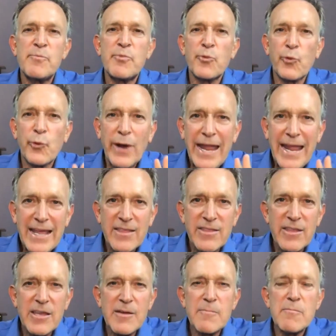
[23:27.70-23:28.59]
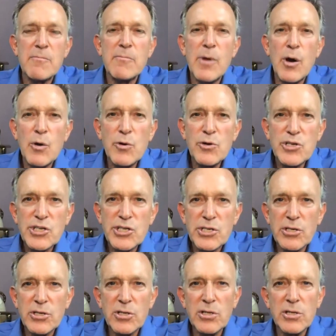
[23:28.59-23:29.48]
break the
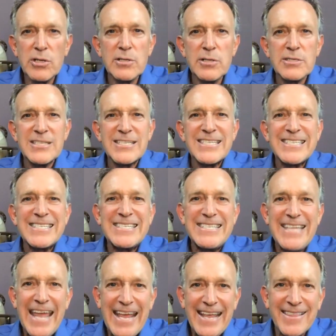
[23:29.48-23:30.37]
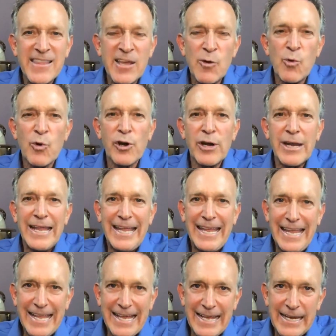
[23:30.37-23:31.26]
emotional state that we're
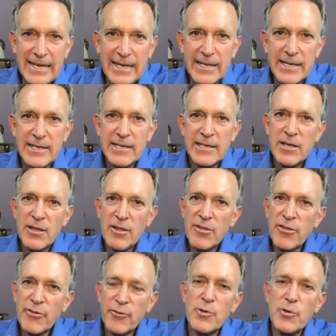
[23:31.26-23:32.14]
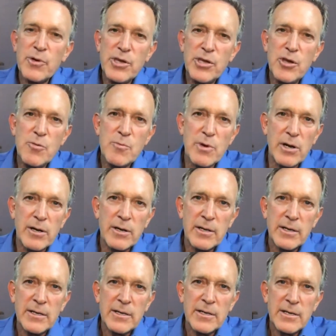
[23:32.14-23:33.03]
in through humor.
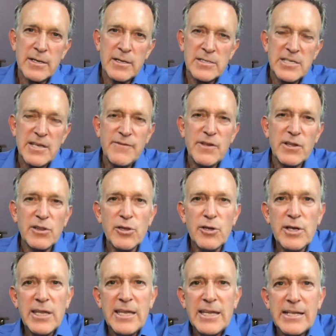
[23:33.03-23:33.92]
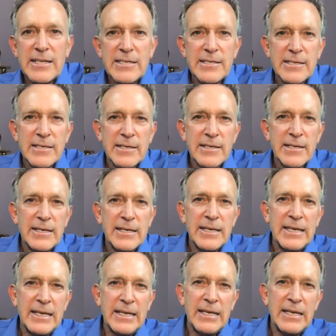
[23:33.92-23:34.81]
So if you look at
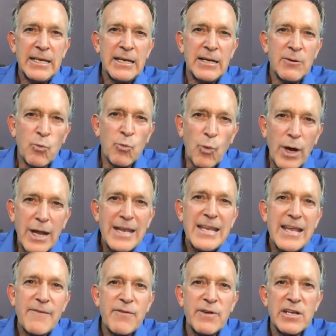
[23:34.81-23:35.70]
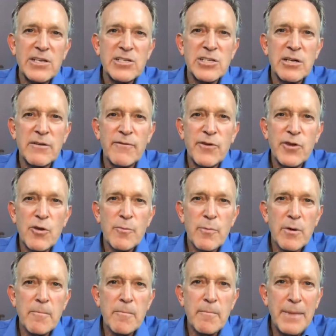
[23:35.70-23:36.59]
one definition of
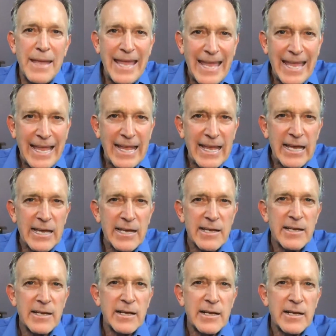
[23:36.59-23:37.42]
humor being